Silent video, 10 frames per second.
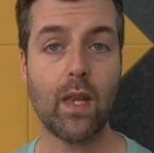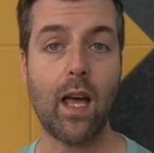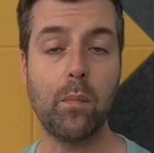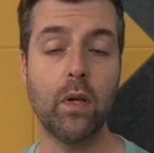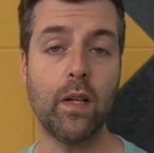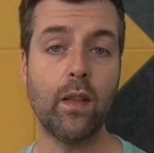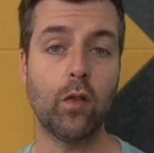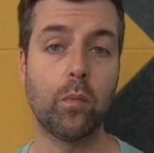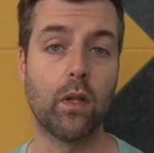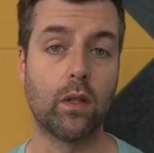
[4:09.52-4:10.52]
I put in
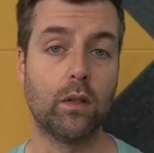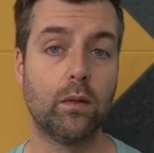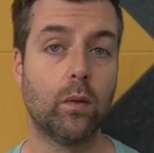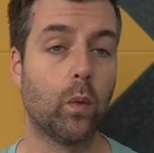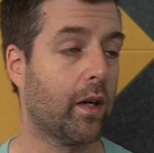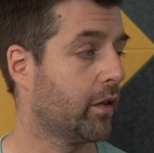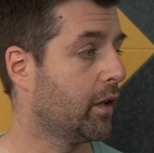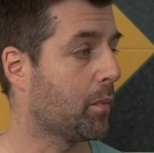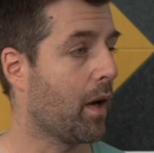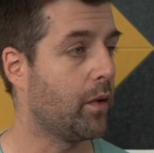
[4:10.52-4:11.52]
this mural. We're actually going
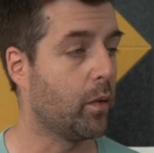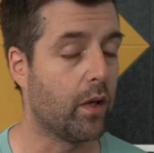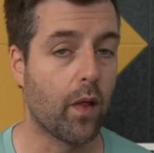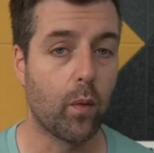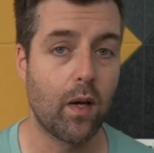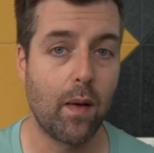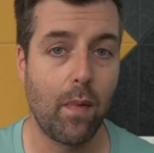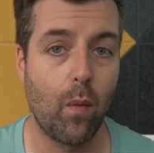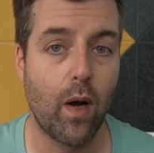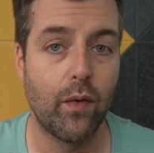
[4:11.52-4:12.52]
to probably do another one on
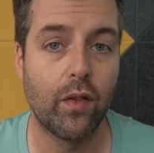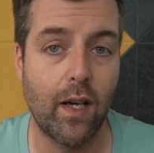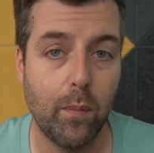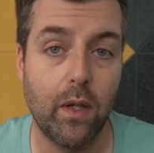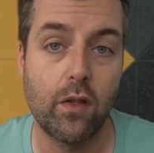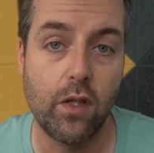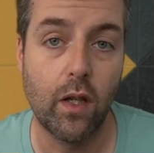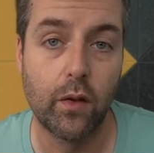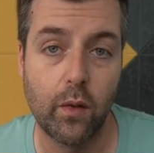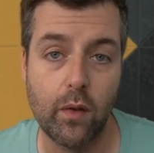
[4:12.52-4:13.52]
my wife's side, because she
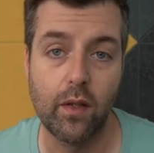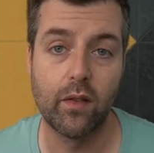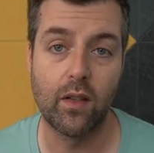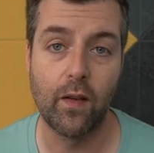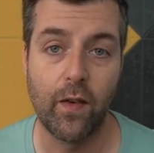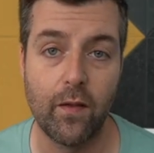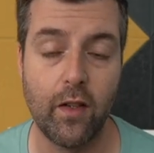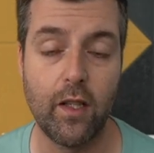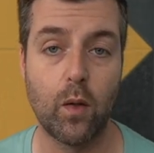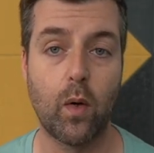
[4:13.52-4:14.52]
also does stuff on
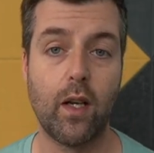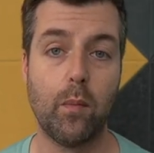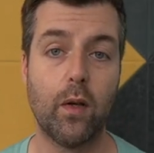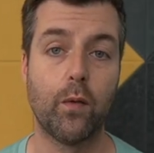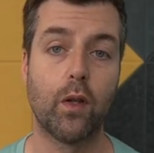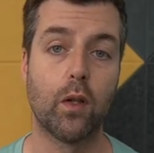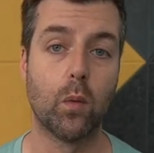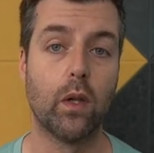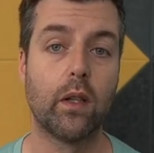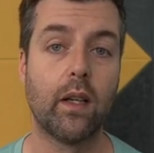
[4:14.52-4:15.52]
video quite a bit for her
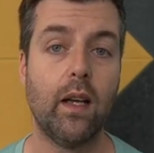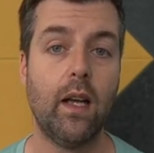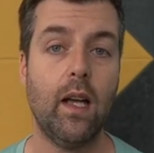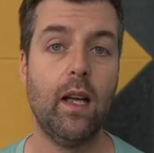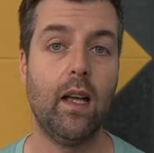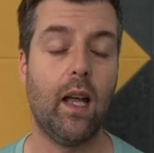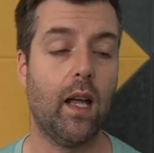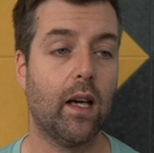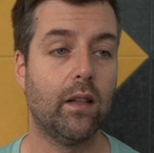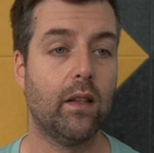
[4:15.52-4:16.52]
work,
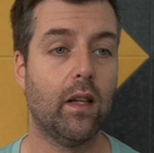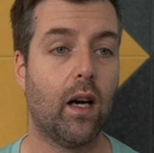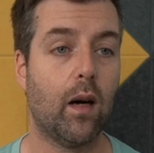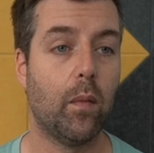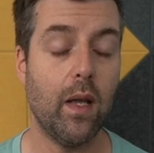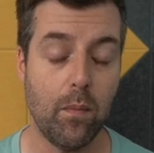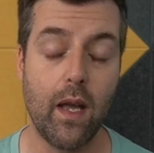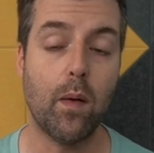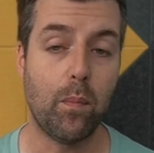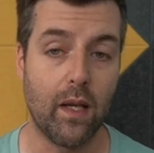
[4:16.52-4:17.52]
and it
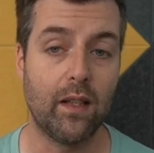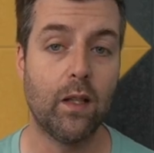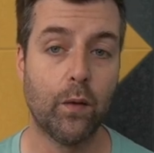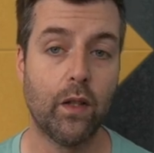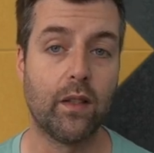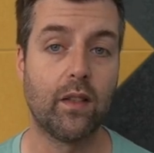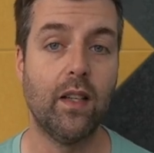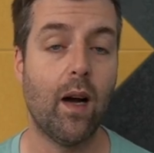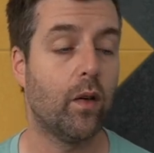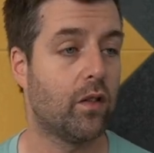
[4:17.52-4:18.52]
made a big difference.
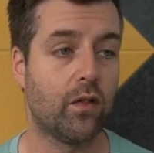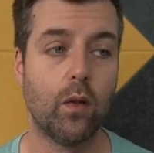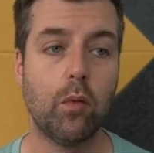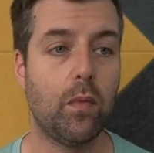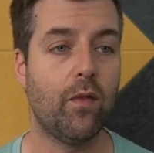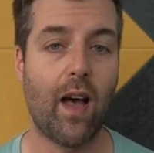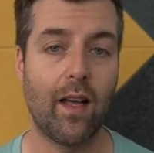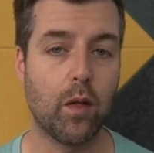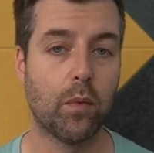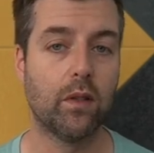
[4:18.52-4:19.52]
Now, it still would be
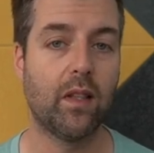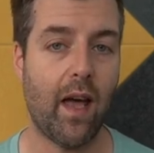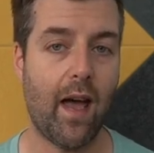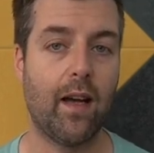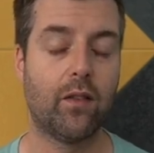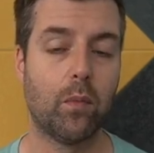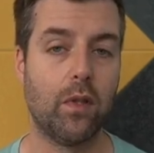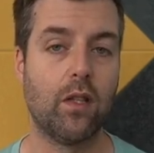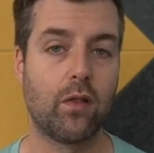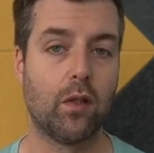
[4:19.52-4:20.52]
valuable to add some
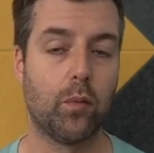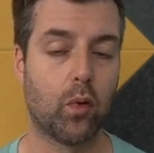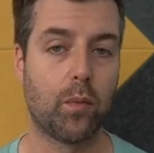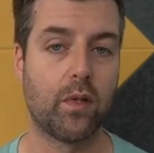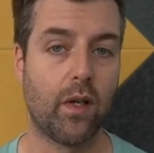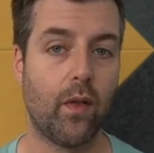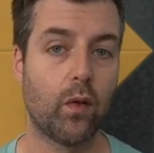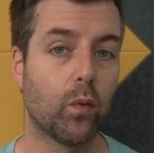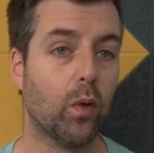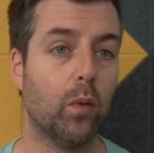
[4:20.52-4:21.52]
additional absorption in
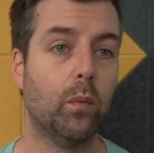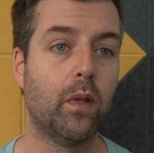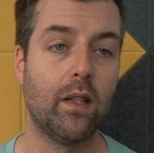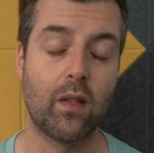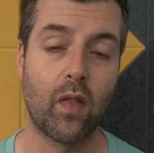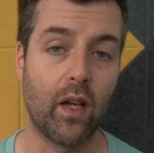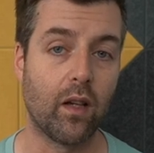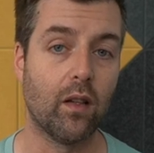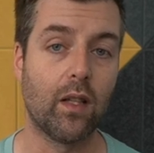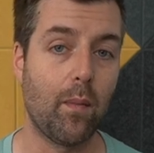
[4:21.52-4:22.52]
this room that's
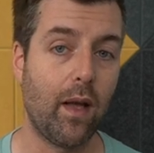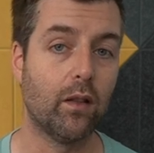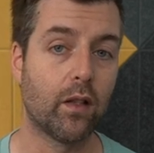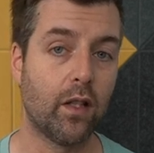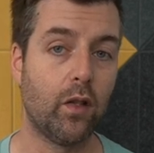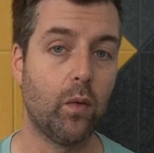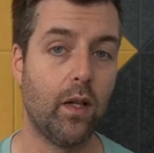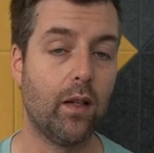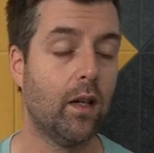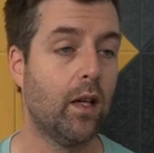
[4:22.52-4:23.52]
thicker, and I may look at
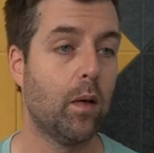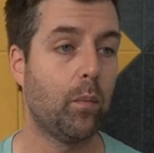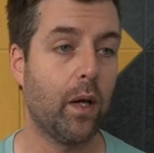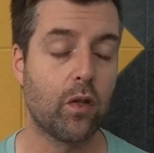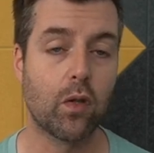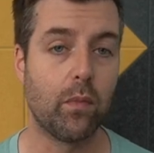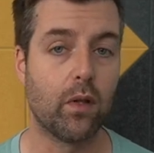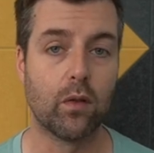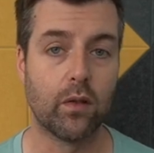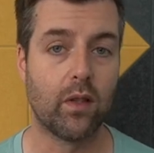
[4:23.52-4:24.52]
doing picture
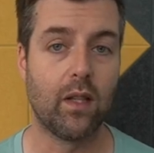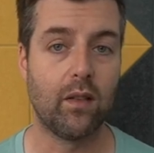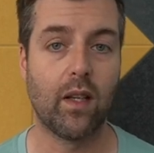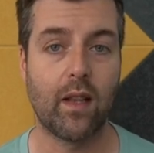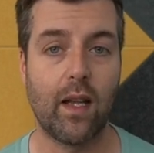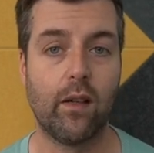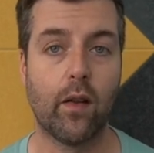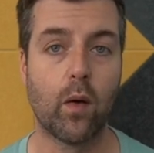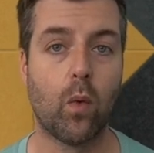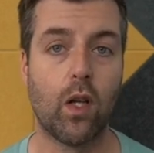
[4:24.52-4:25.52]
murals and things like that in
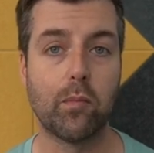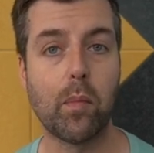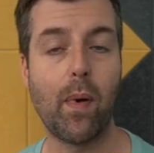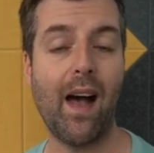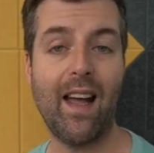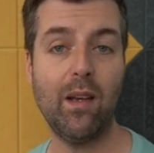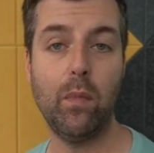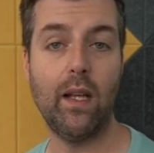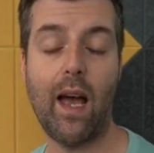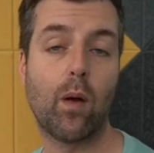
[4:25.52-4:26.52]
other walls, but behind
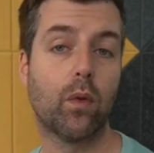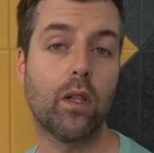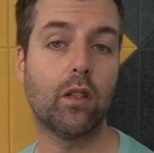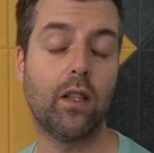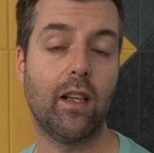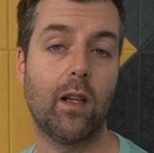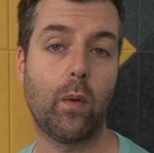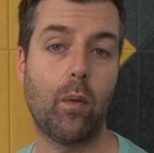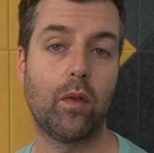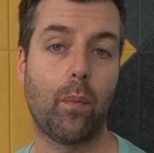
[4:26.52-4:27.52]
me, I really couldn't get
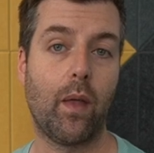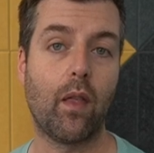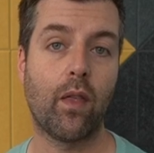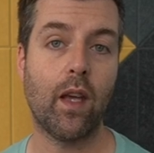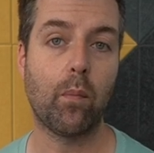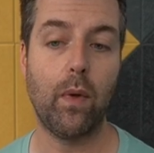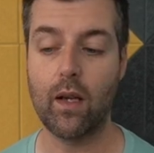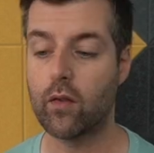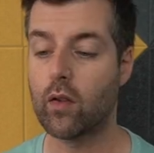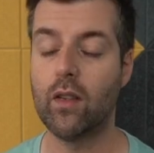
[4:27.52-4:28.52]
away with something thick
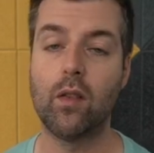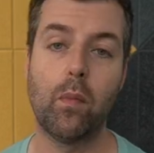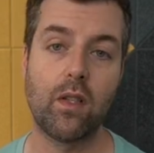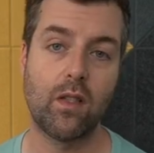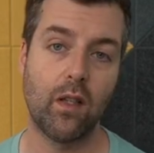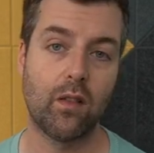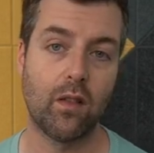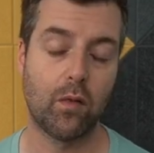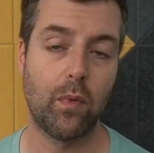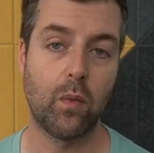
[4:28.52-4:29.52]
because there isn't much
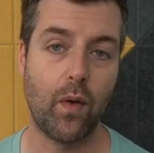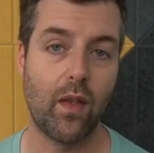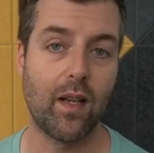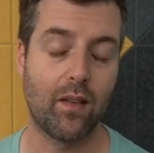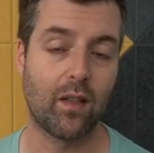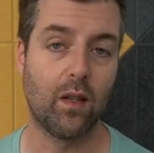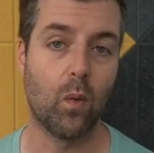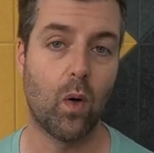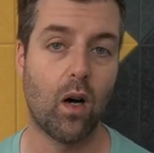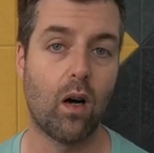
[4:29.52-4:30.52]
distance between the desk and the
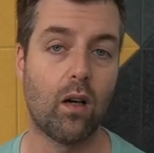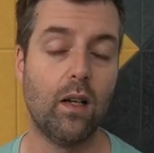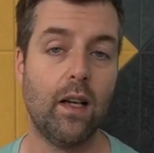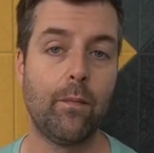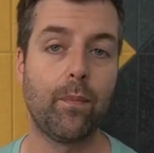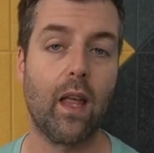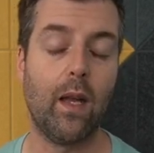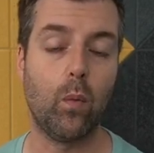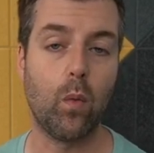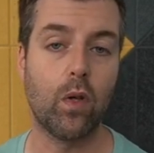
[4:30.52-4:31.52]
wall,
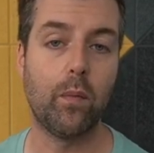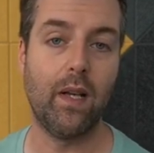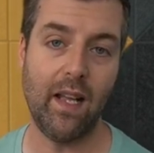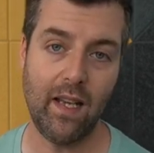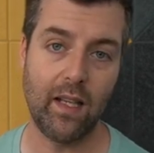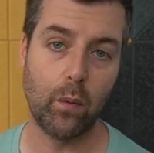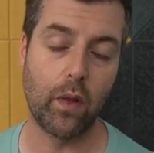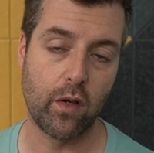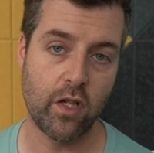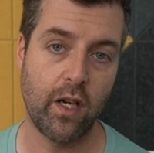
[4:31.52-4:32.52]
and we would have been hitting it
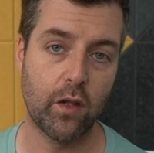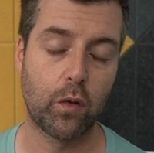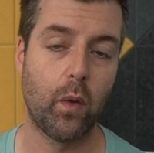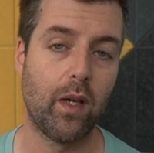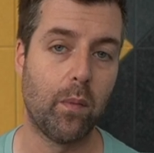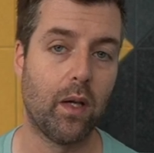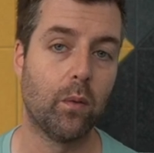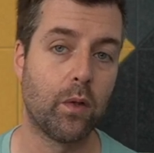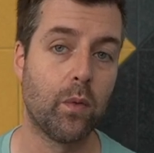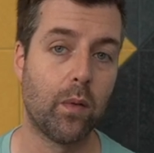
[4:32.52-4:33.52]
with our chairs quite a bit,
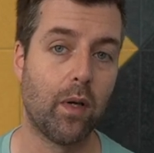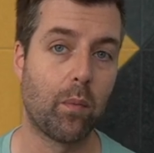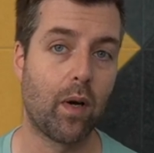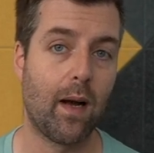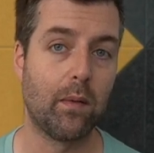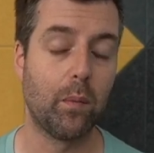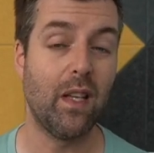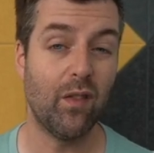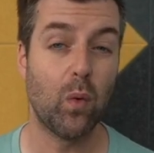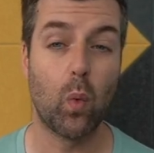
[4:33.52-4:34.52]
which would have been a problem.
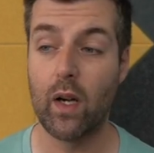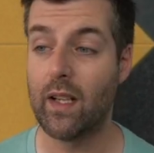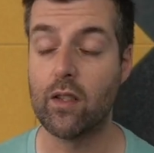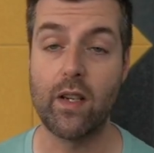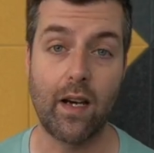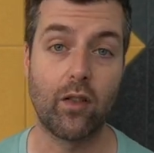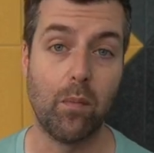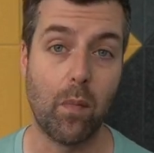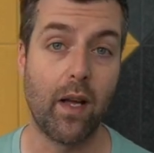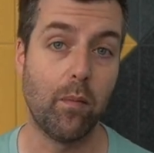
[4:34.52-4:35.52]
Even 1 inch actually
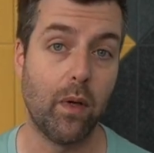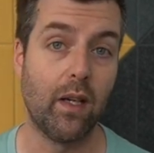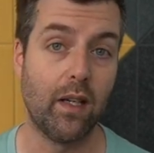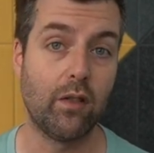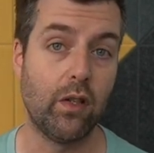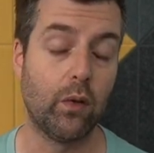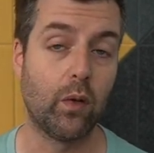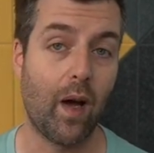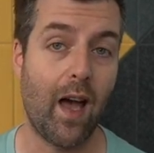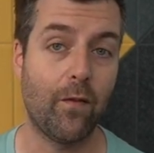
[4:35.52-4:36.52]
might have been an issue,
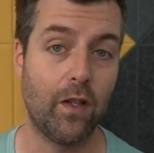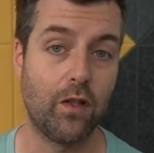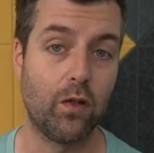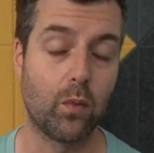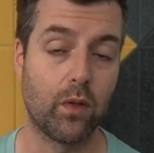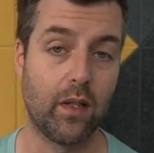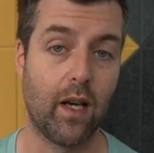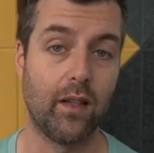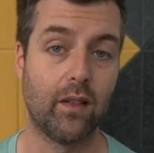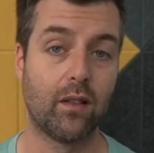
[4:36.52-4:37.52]
so half-inch is really
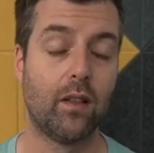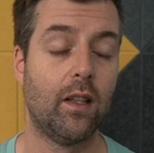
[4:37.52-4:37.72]
nice.